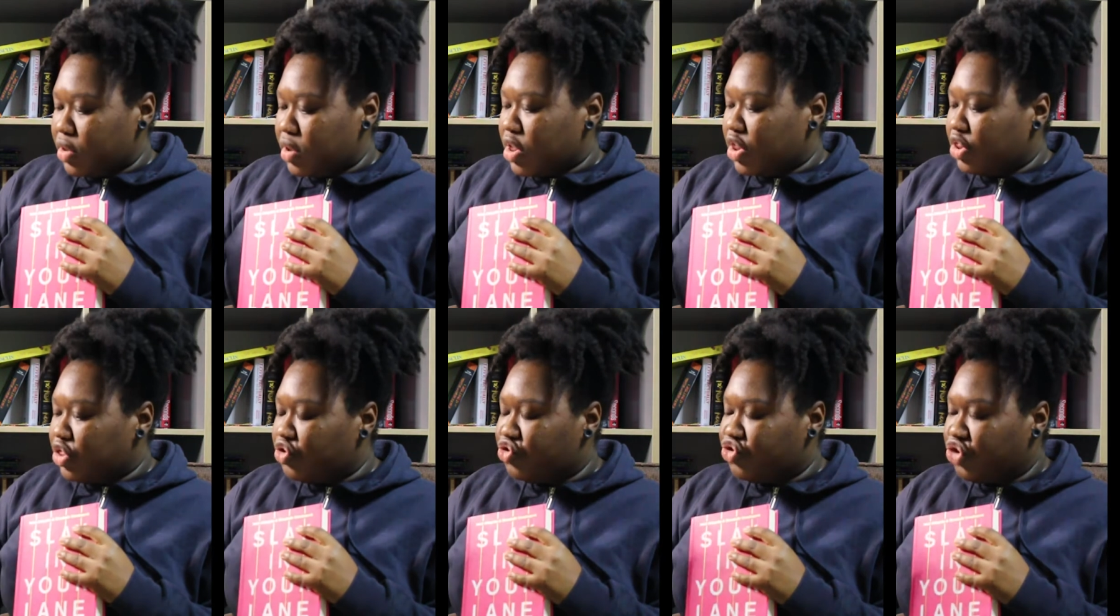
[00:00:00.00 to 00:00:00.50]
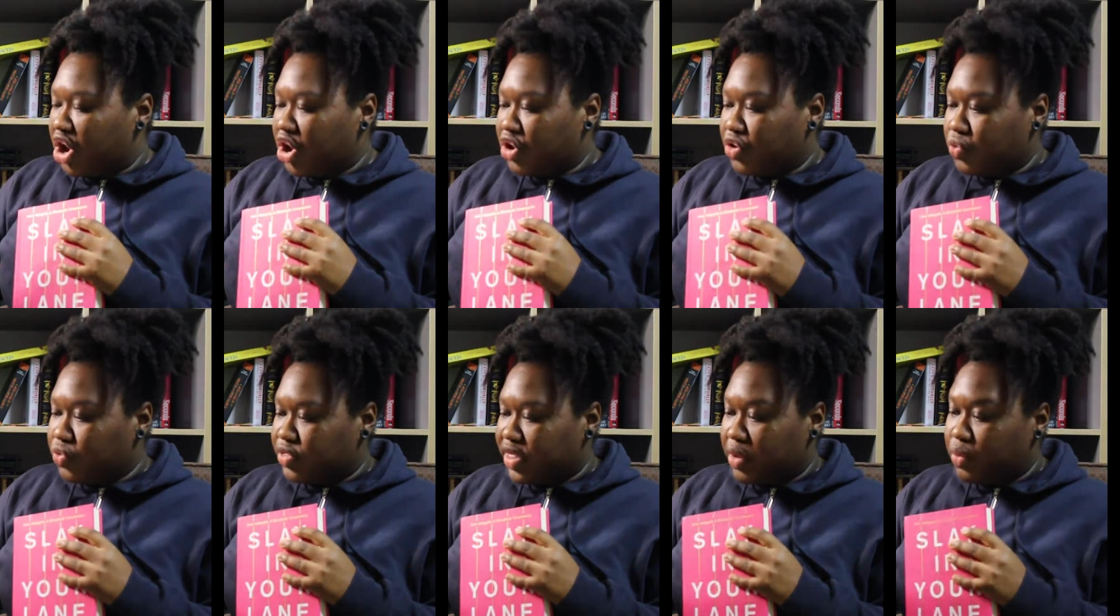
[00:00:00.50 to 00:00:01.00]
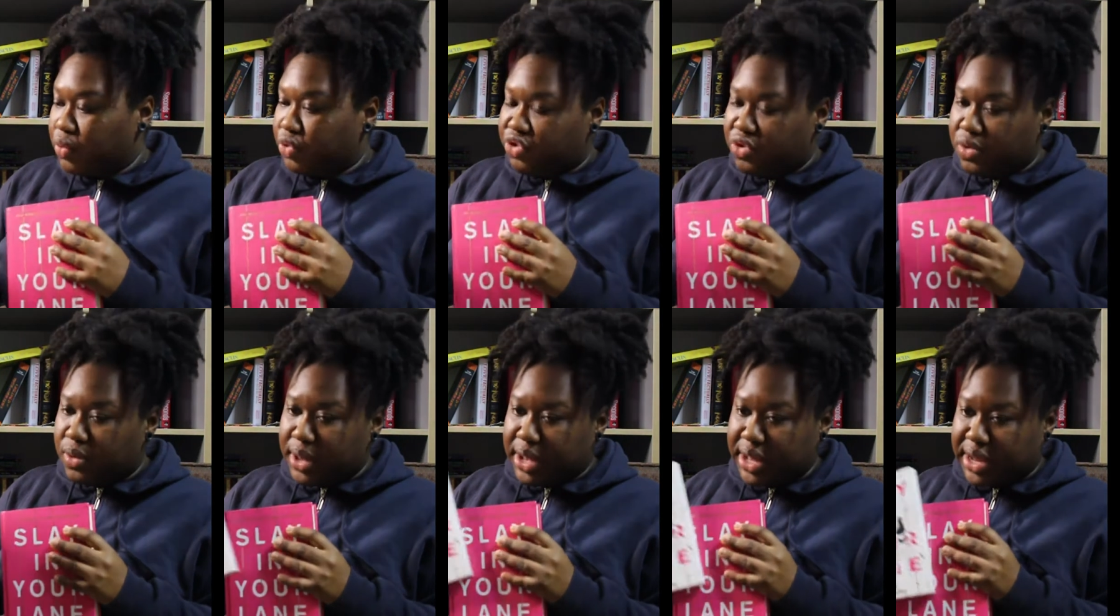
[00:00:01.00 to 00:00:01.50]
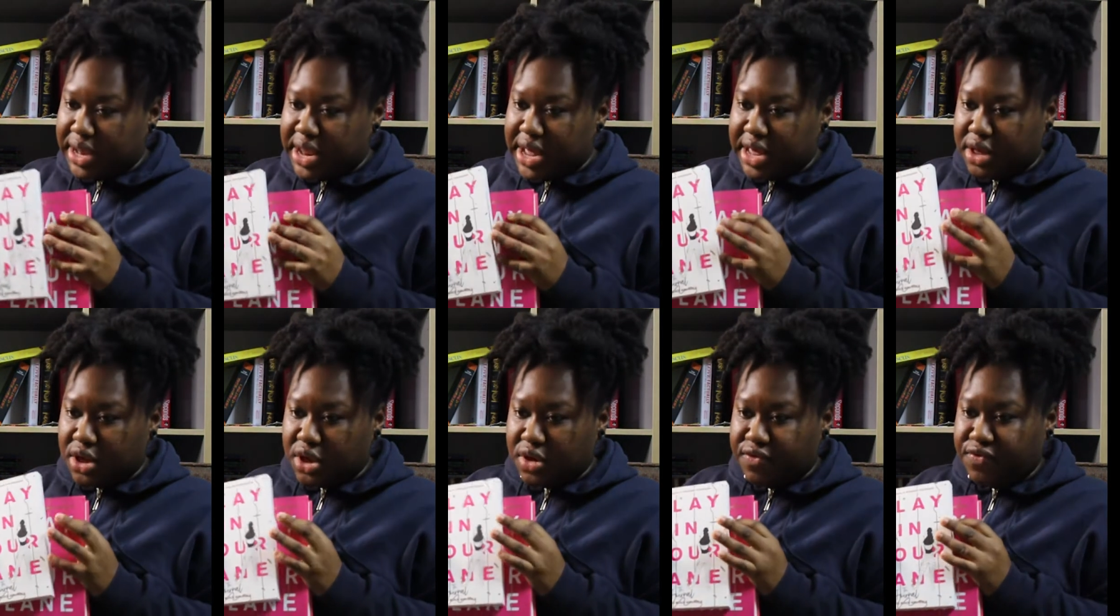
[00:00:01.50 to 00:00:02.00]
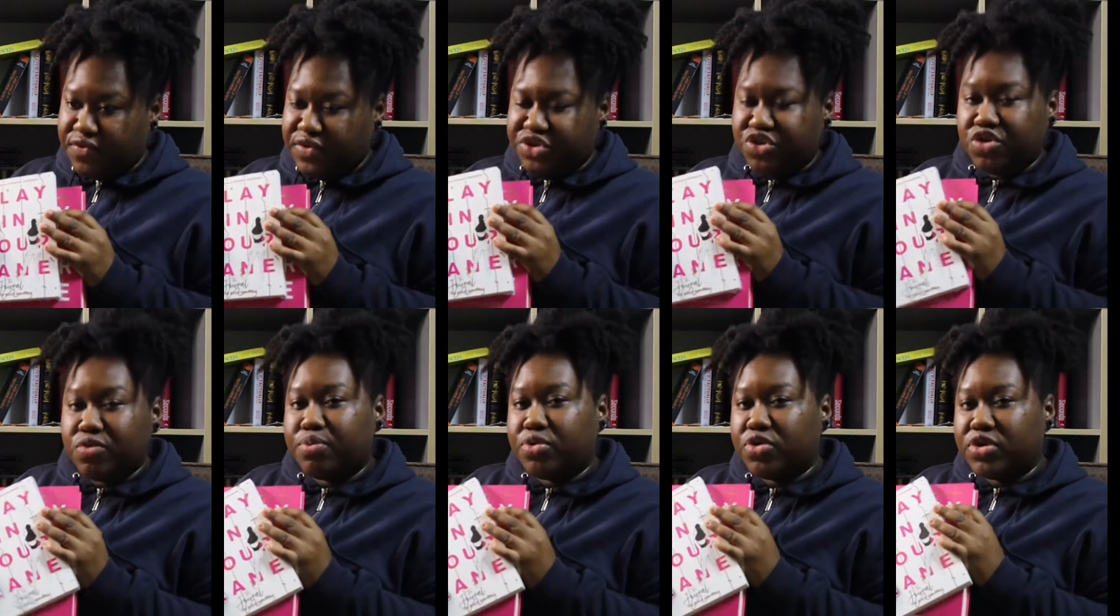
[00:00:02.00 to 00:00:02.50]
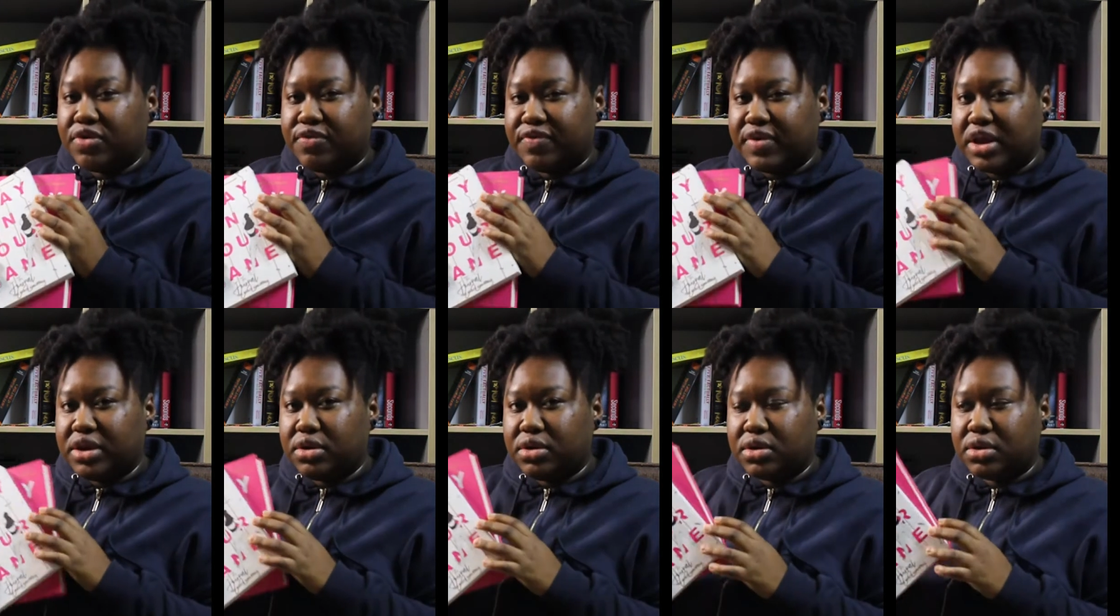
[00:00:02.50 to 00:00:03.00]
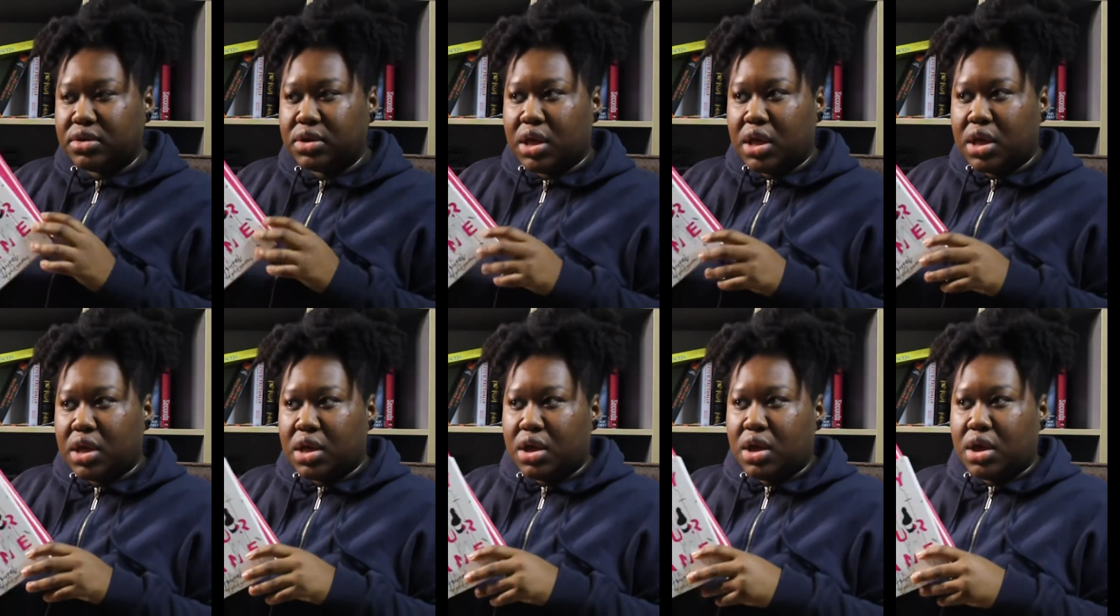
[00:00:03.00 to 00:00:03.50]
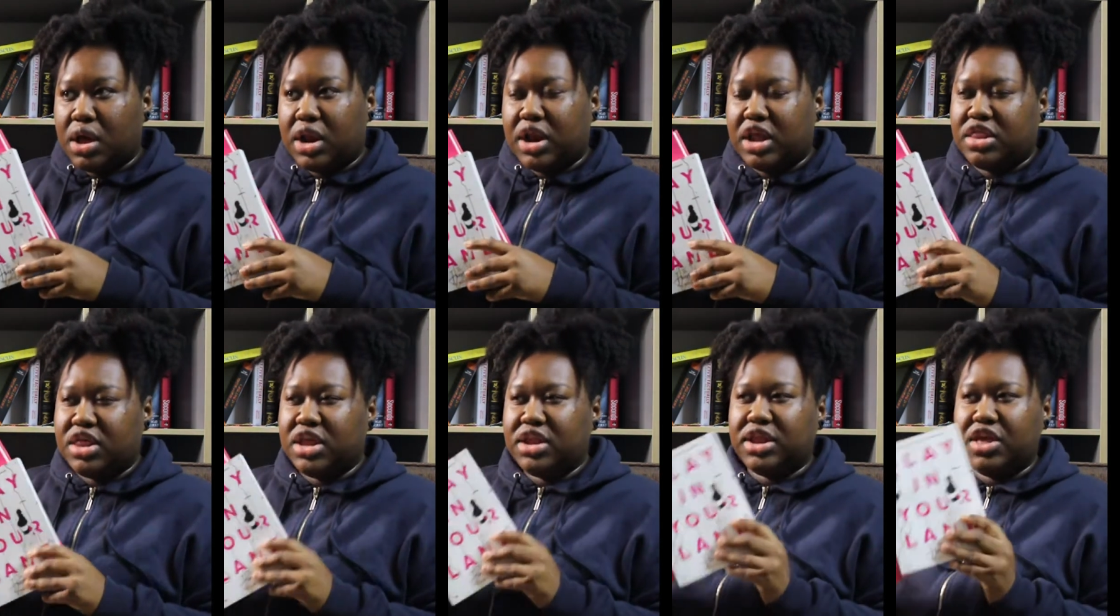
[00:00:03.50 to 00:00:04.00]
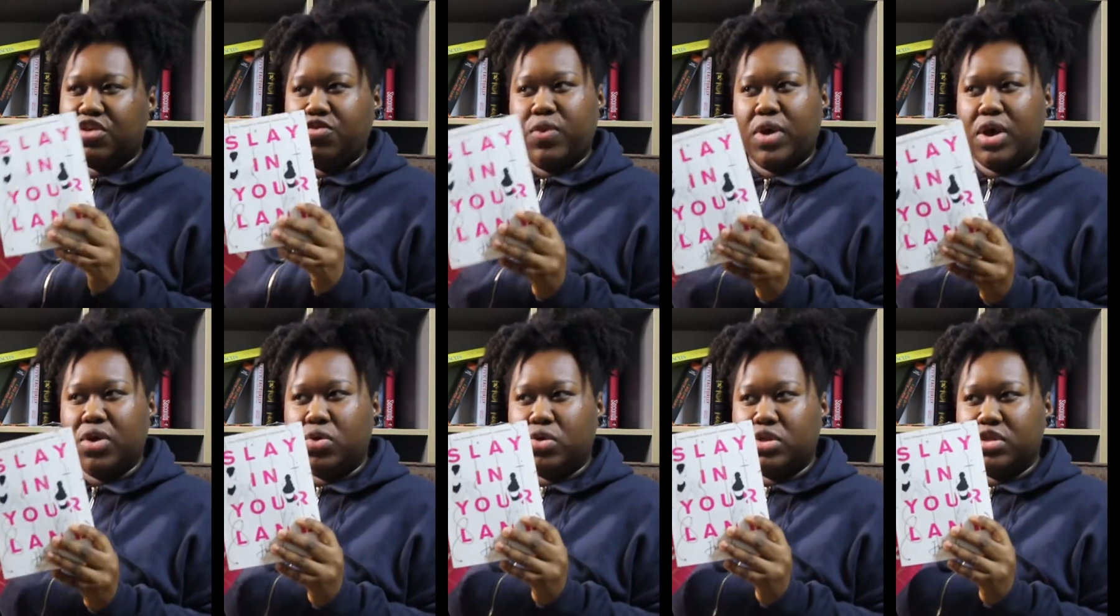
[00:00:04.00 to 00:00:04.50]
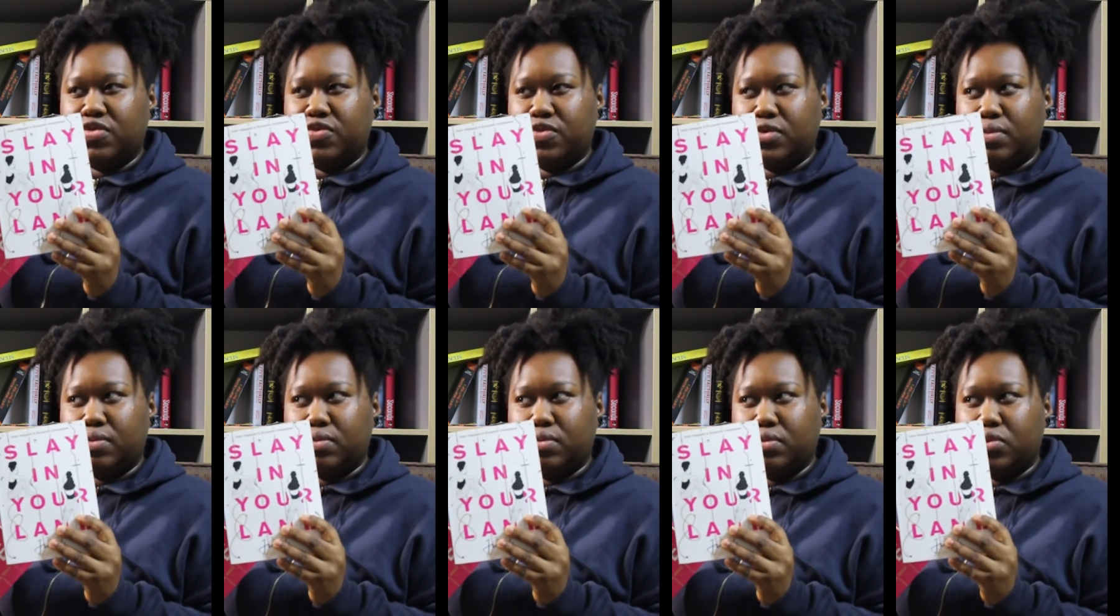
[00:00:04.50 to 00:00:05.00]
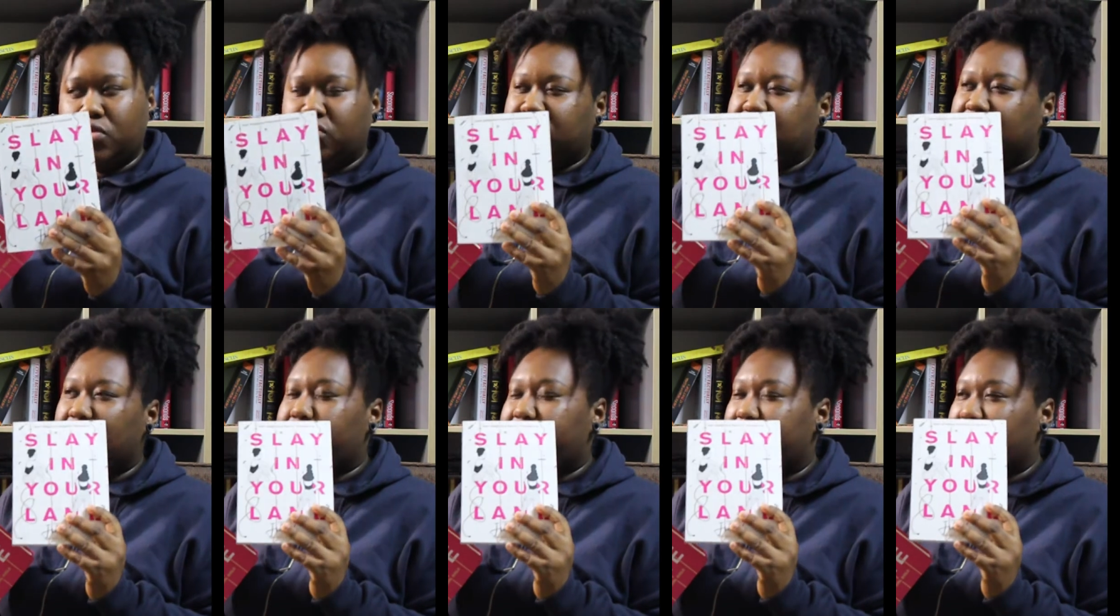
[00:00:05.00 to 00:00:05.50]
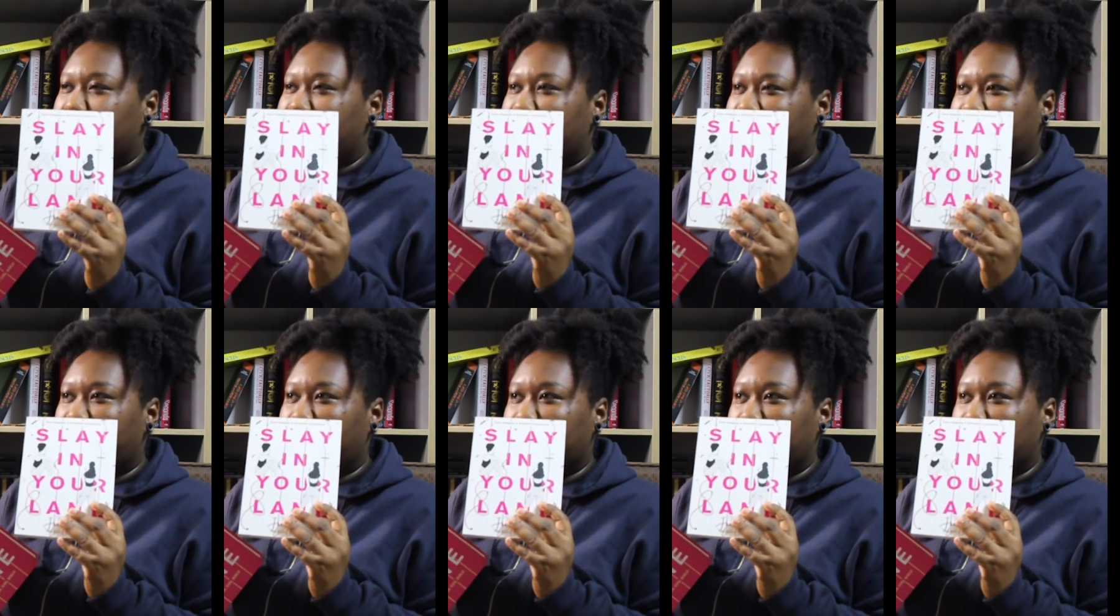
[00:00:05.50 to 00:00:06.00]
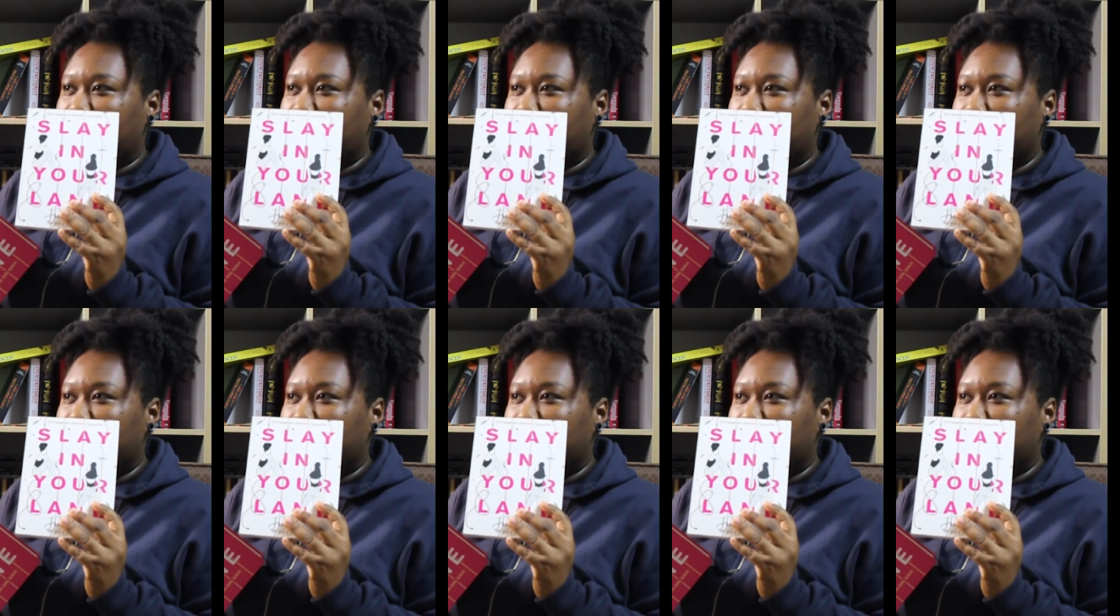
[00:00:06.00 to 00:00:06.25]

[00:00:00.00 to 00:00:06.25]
the journal, they were doing like a vision board event, and I think that's where I got this from. Or did I buy it before?